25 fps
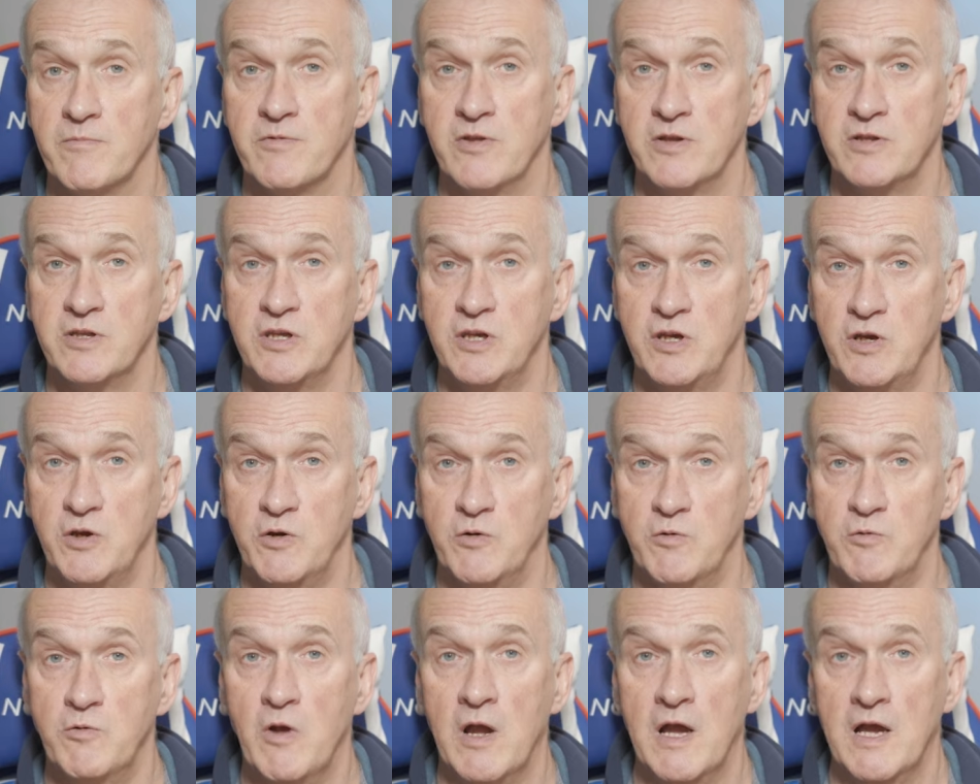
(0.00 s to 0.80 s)
up than
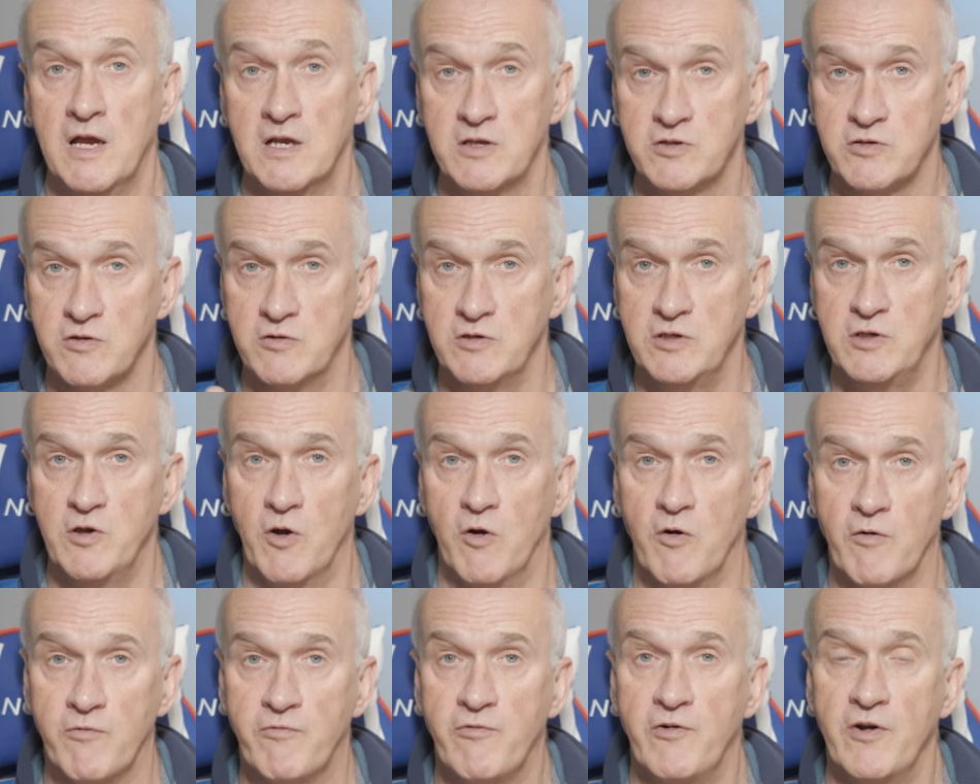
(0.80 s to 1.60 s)
you, so
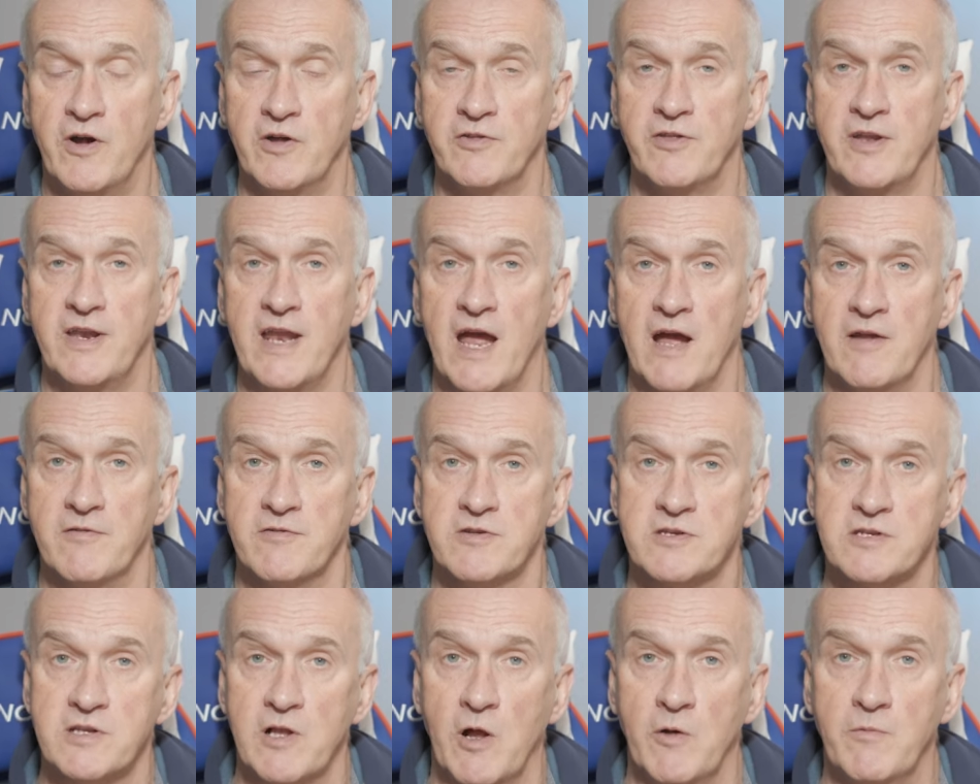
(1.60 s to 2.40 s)
you're further
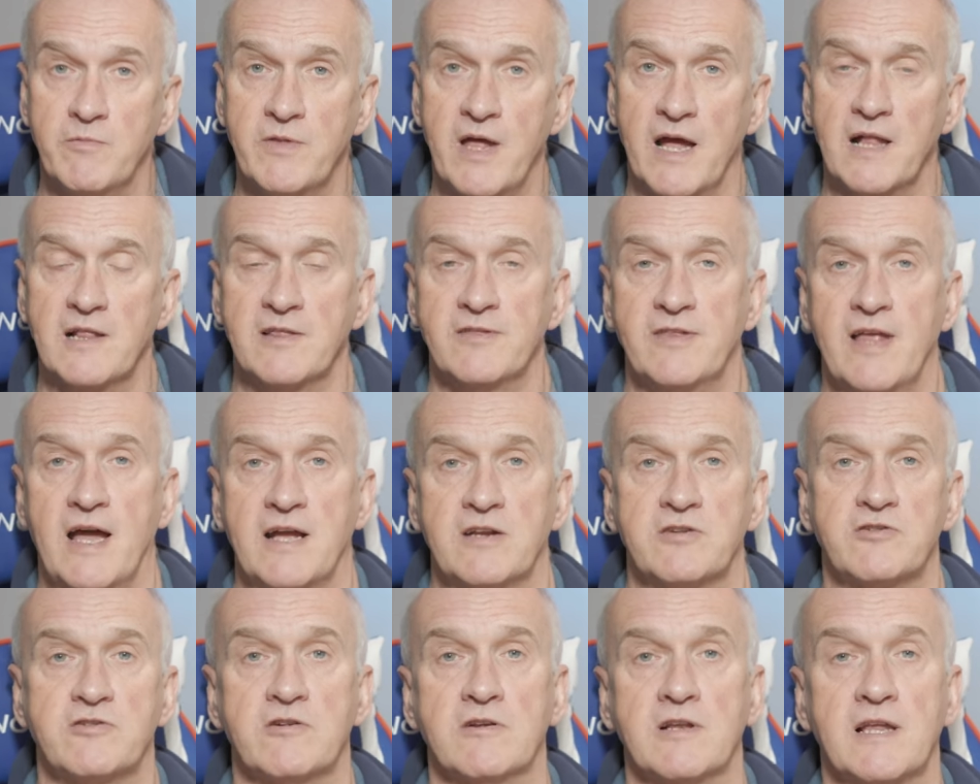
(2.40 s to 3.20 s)
down the slope. That'll
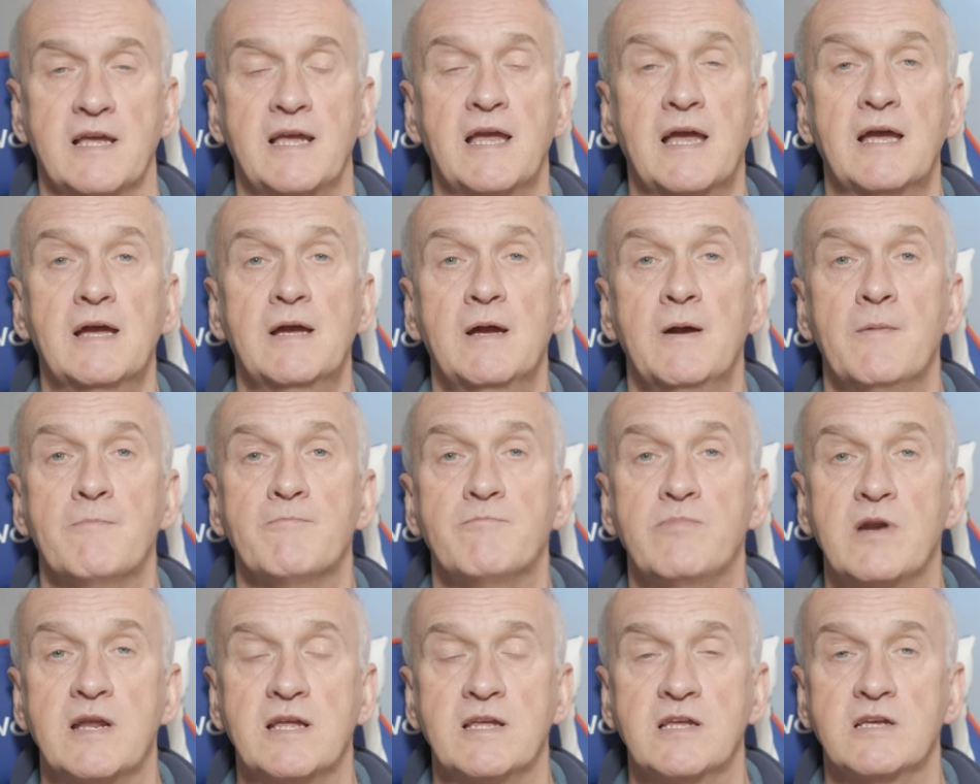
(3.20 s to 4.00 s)
naturally
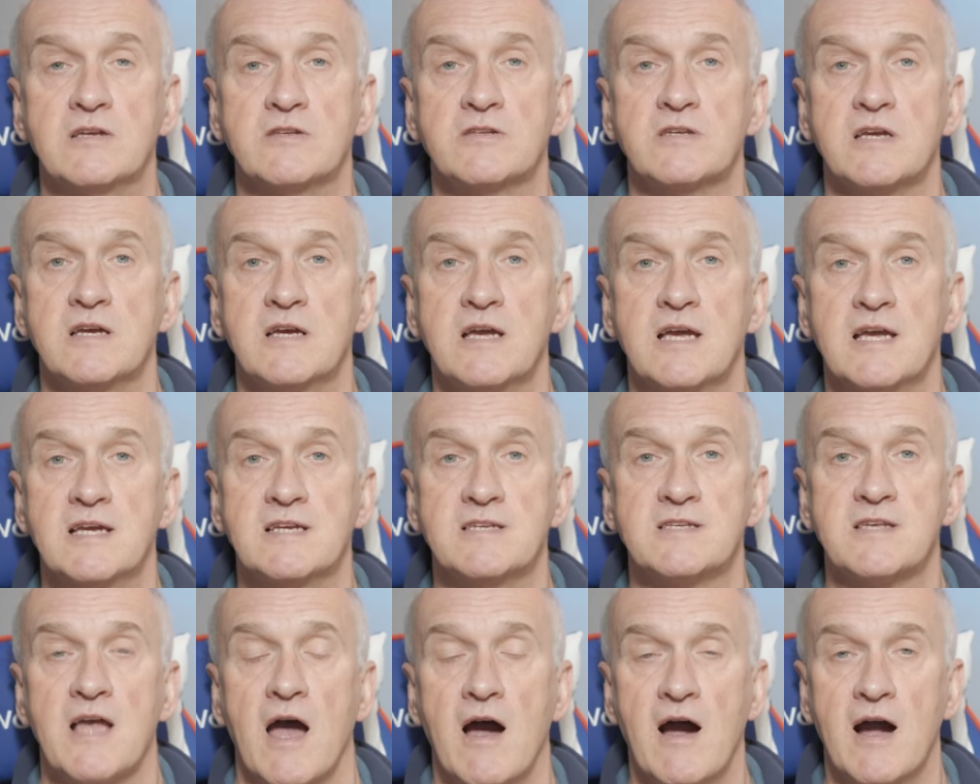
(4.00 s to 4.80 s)
bring you to
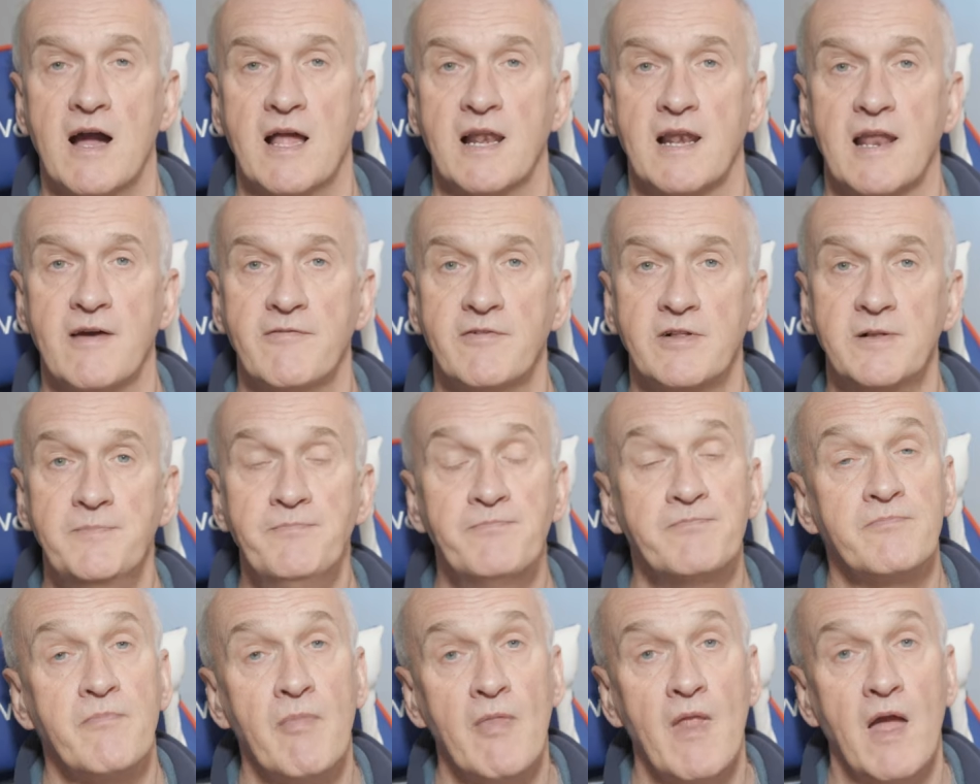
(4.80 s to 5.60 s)
his eye level.